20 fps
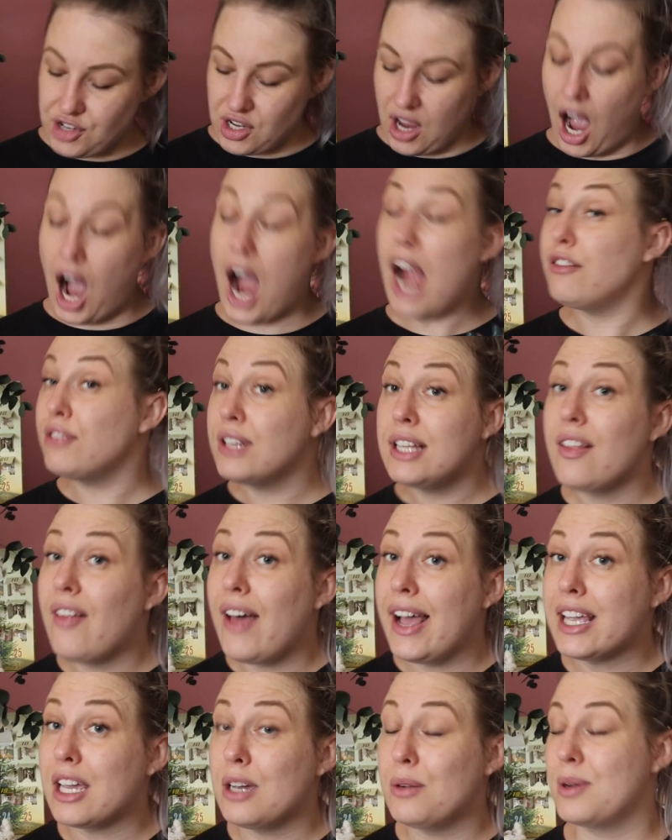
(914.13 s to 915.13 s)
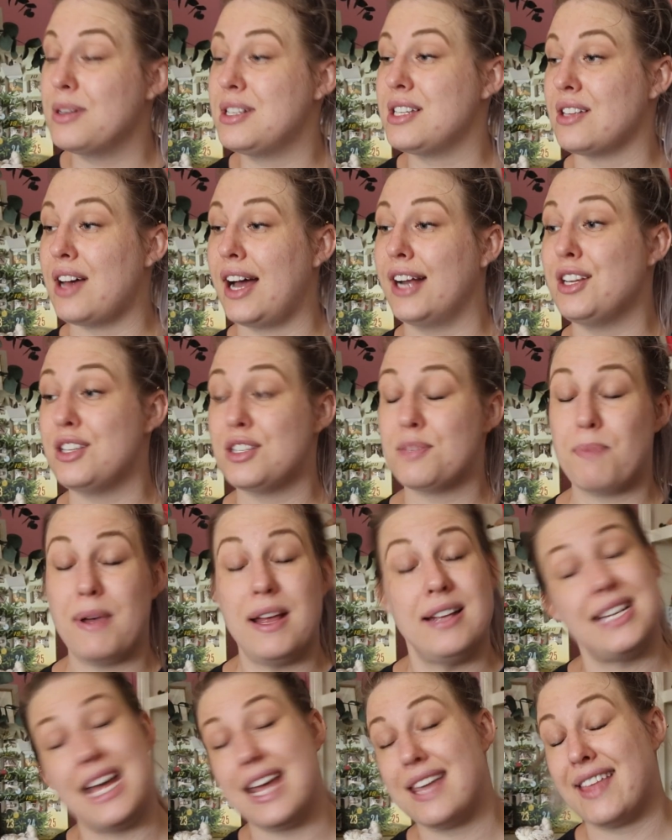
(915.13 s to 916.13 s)
I really like it when designers
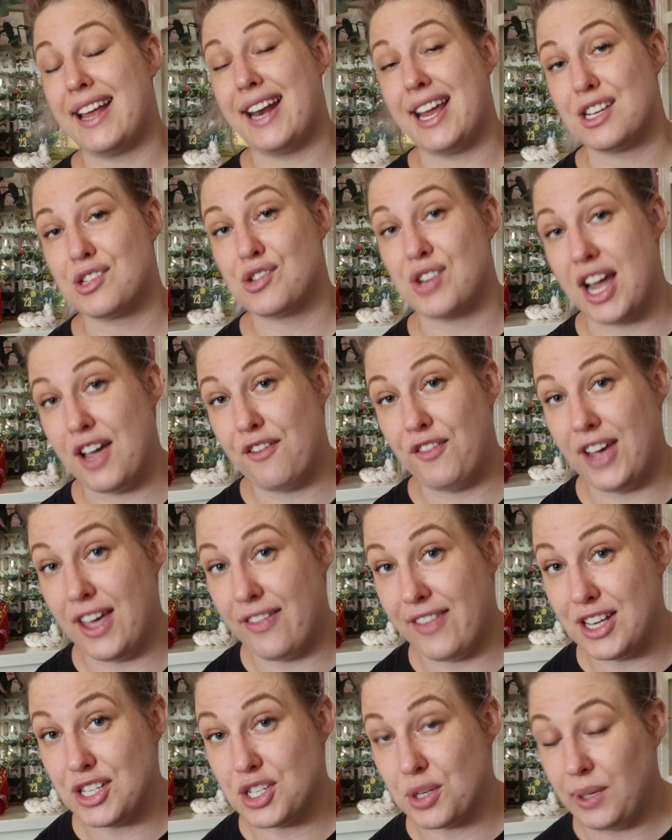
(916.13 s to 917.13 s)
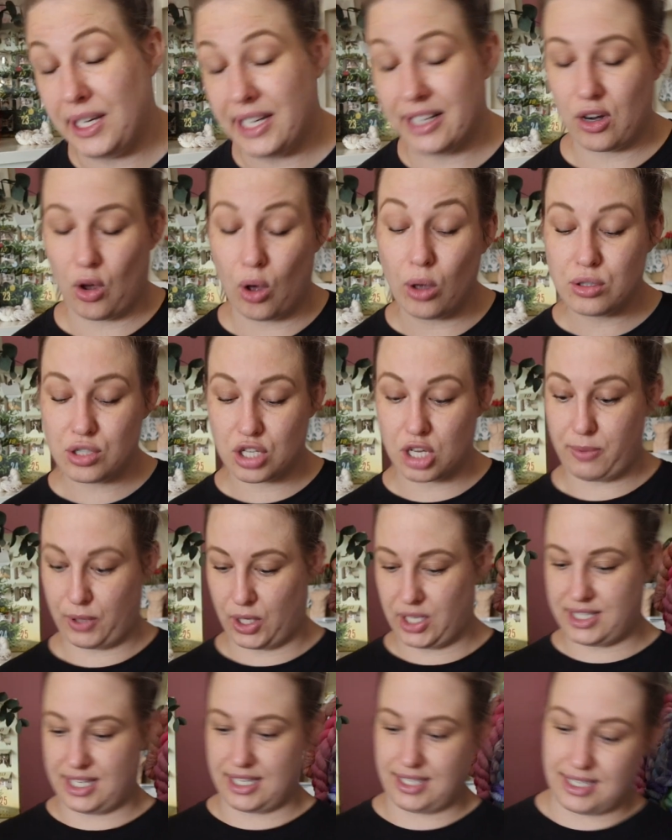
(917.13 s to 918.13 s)
take that extra effort and they do it. Also,
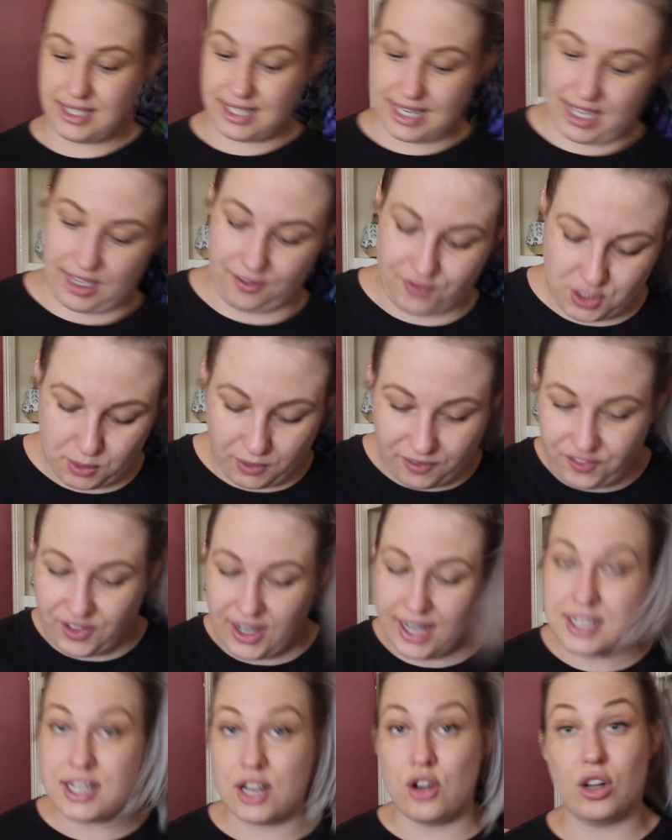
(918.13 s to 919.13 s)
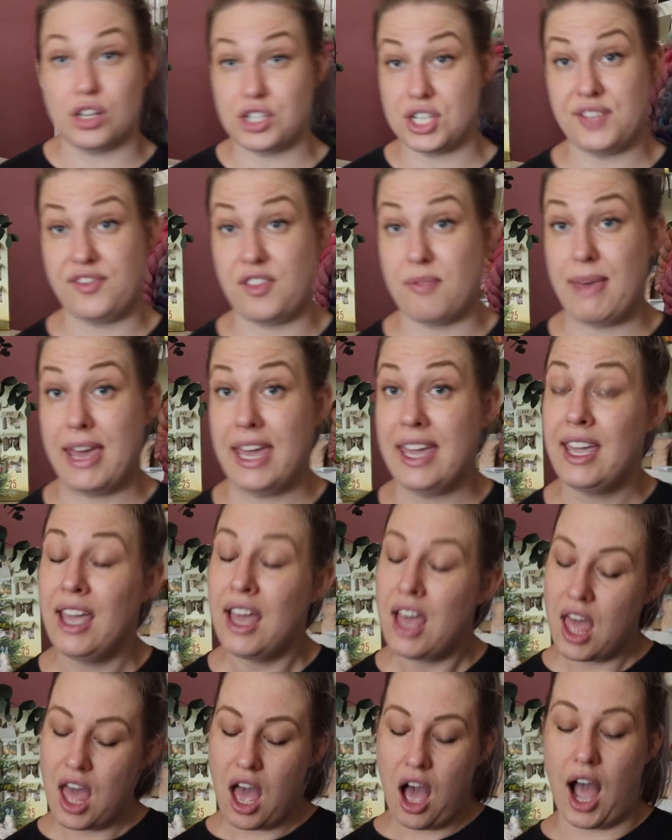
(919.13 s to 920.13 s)
because this is a gift to a friend and not just for me,
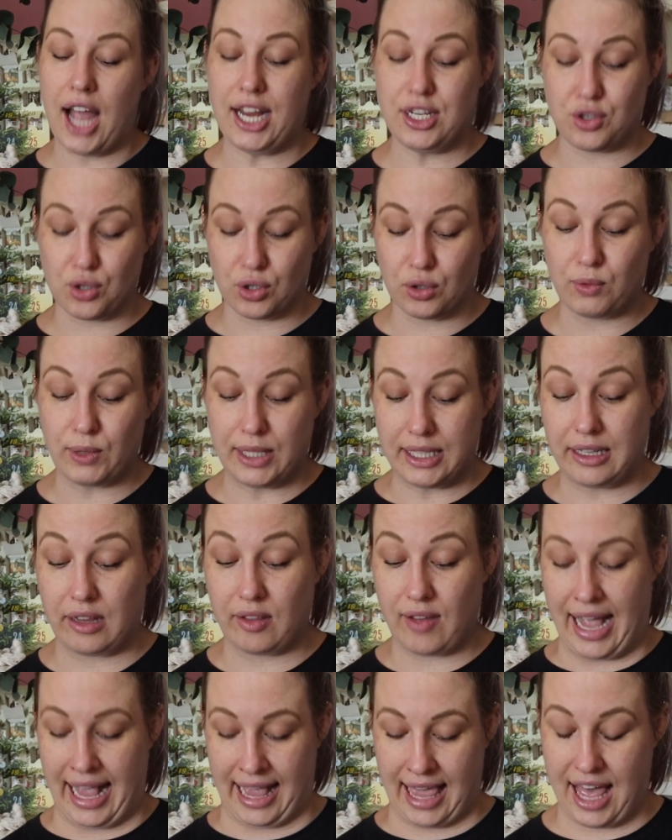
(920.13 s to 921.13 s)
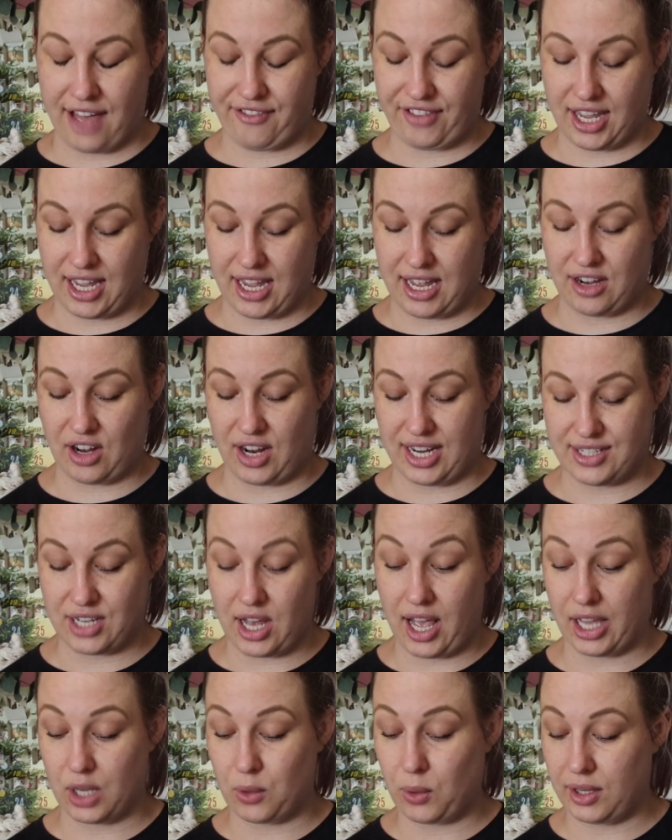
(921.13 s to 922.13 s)
I do really like having it a nice
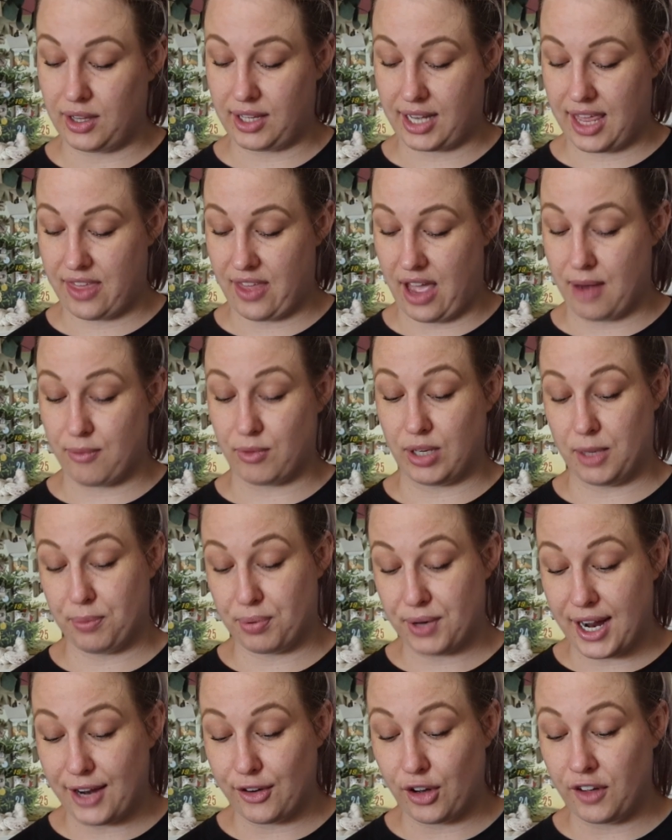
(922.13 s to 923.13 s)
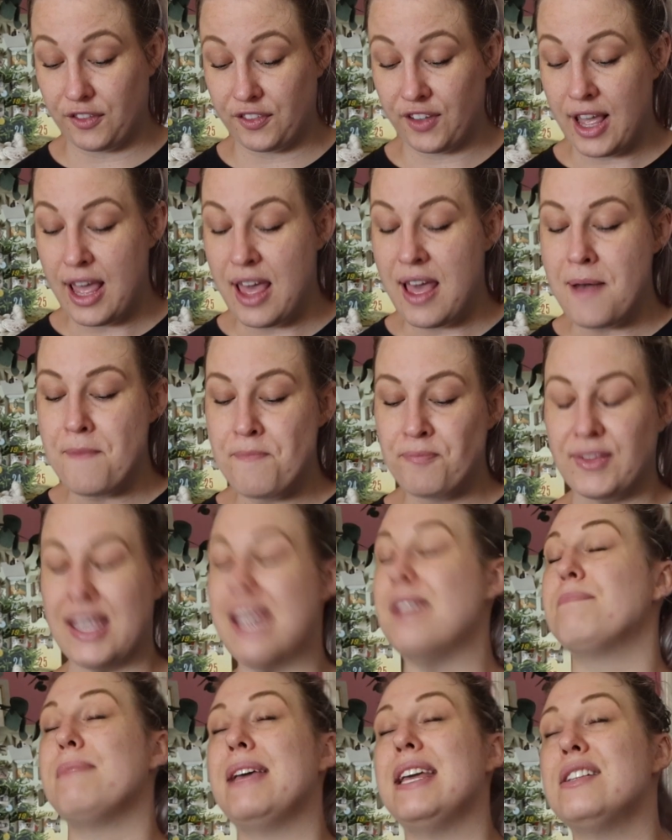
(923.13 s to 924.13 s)
high quality that I'm really proud of.
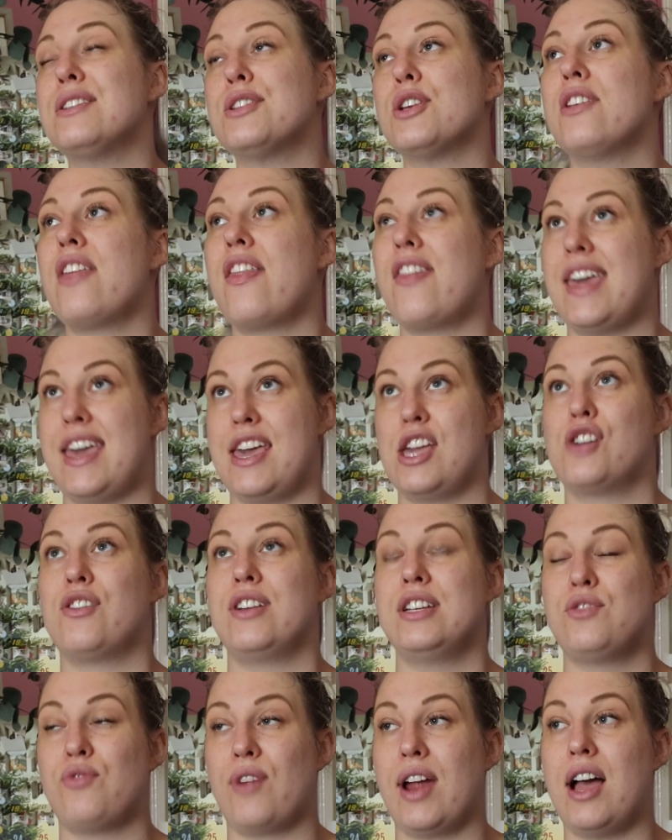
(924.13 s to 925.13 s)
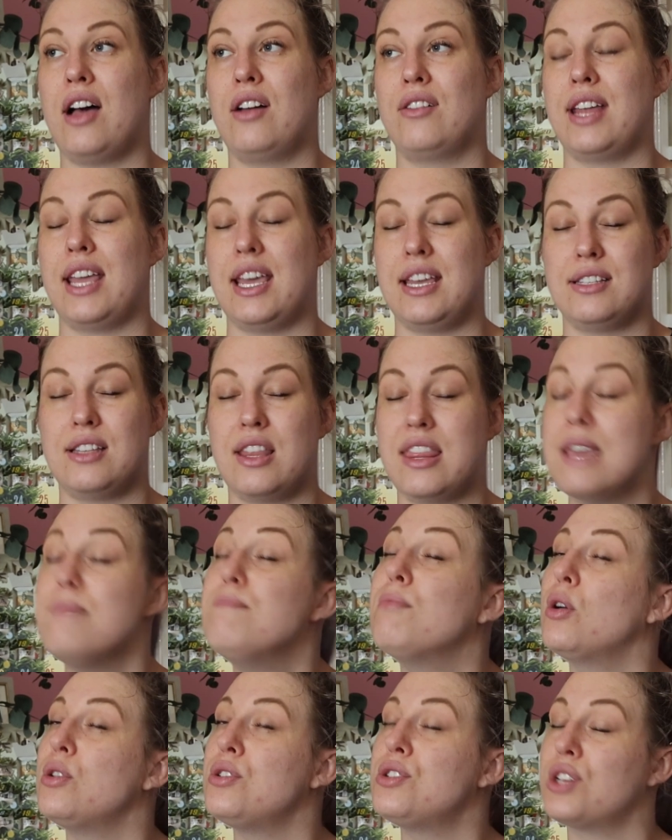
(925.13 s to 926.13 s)
It means though that the increase round is the
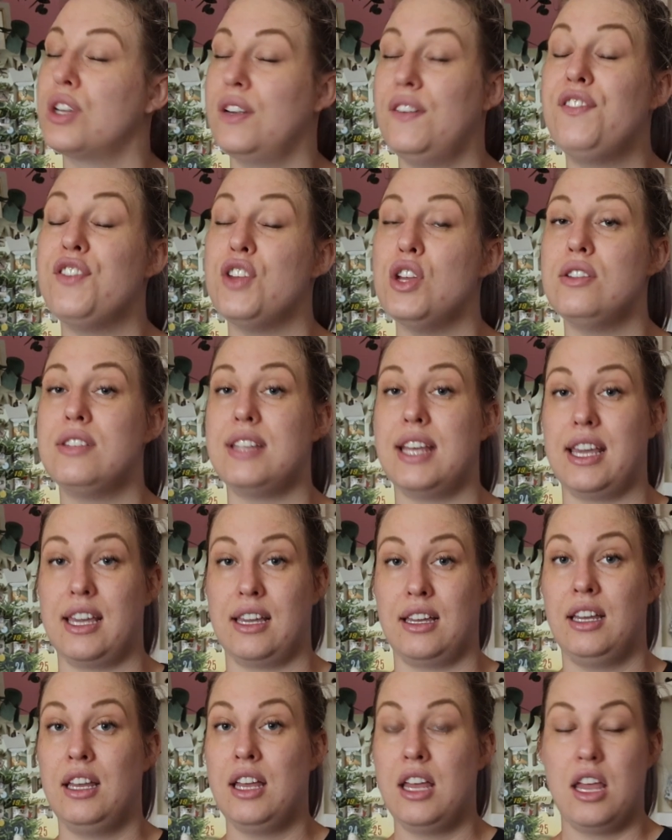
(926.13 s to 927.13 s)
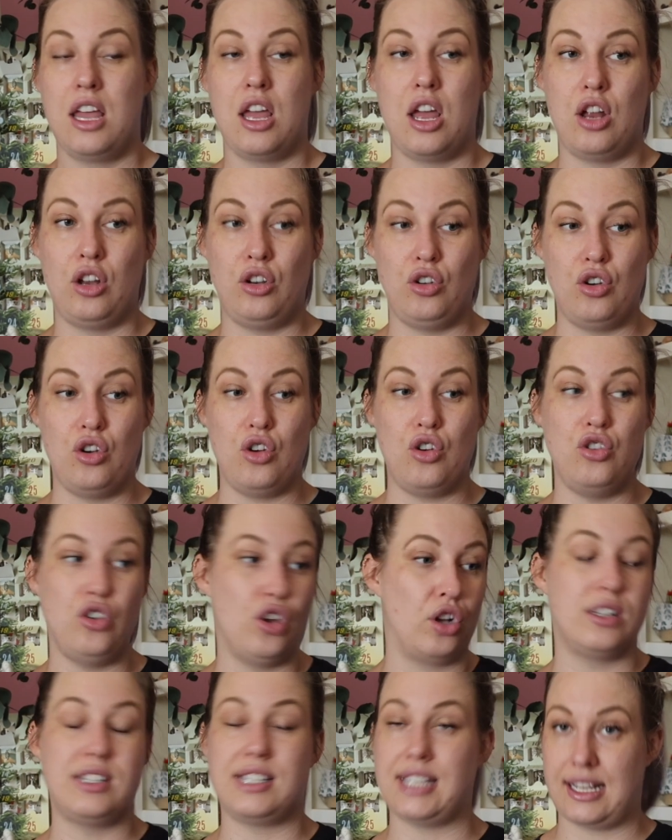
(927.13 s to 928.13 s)
most confusing,
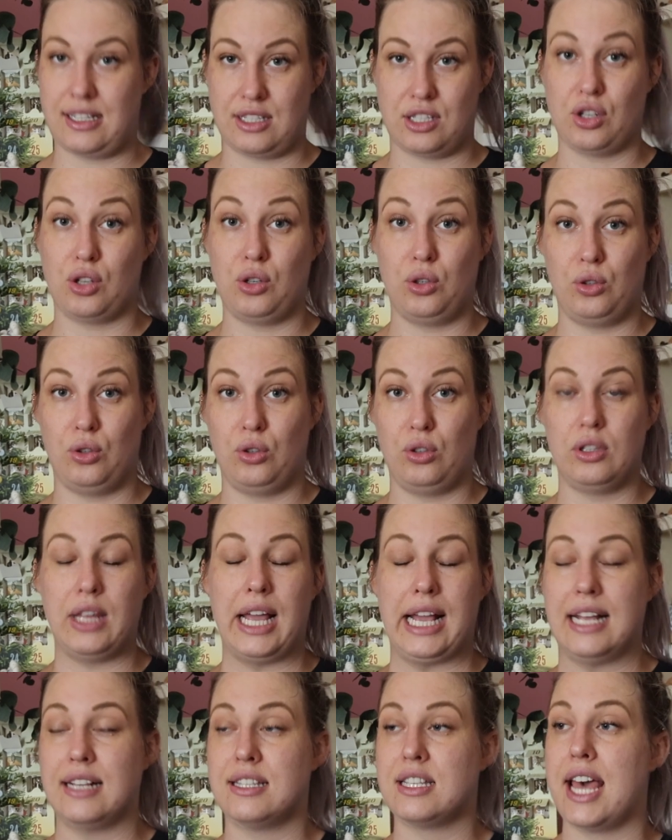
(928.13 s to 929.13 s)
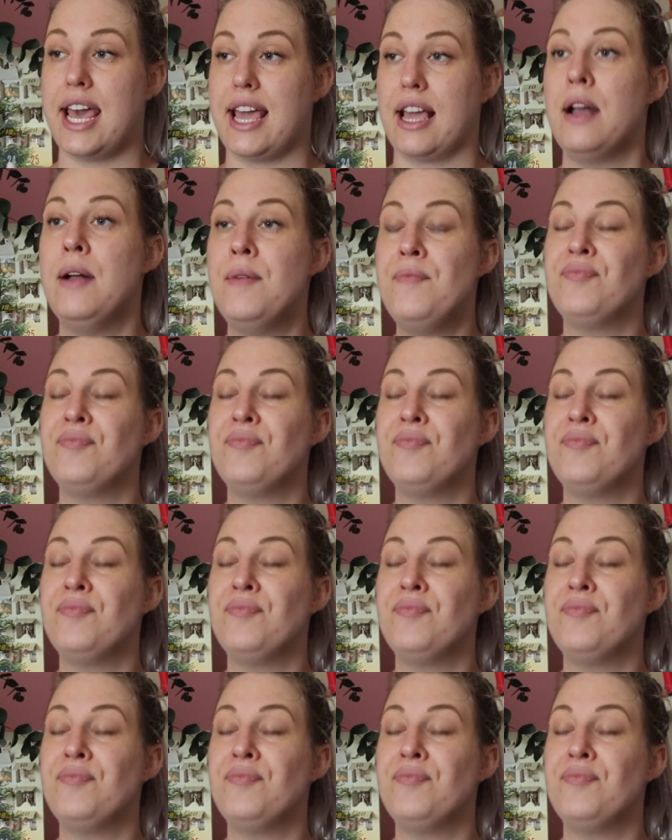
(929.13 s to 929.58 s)
nonsensical, like it's like